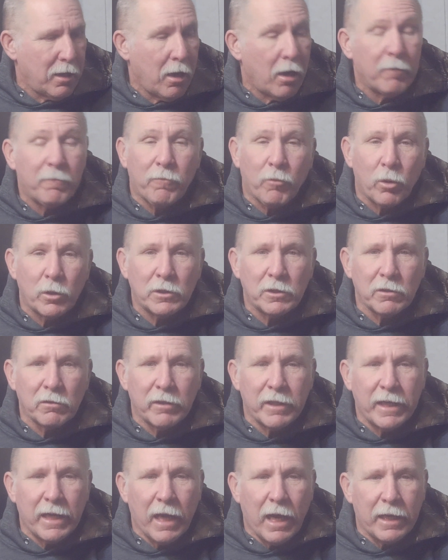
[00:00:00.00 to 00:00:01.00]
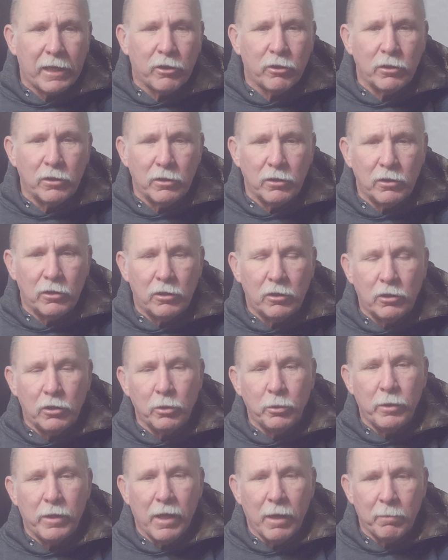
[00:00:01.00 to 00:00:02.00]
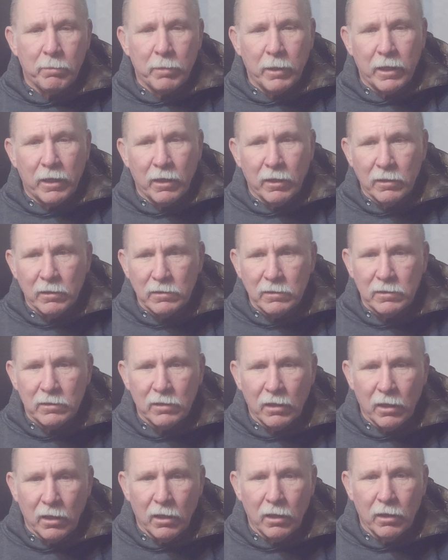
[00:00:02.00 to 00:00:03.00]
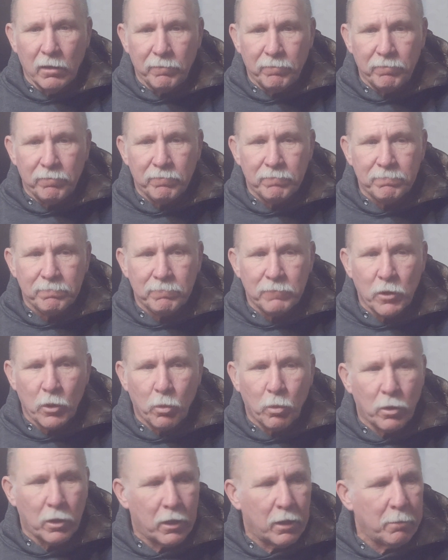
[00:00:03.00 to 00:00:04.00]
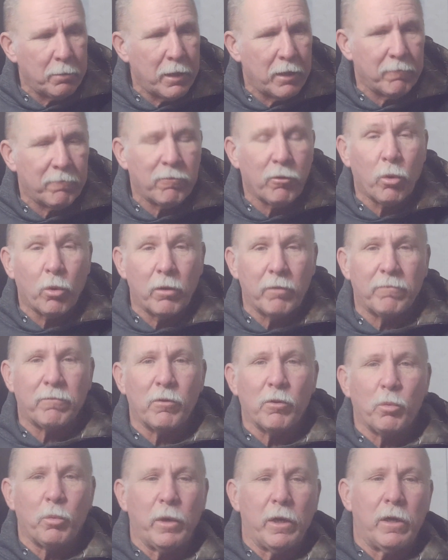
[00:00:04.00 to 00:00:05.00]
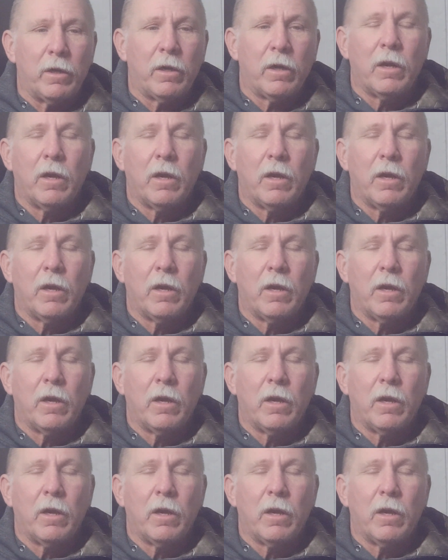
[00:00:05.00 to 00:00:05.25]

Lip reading: unfortunately I couldn't do them because we're going to be in Florida for the winter.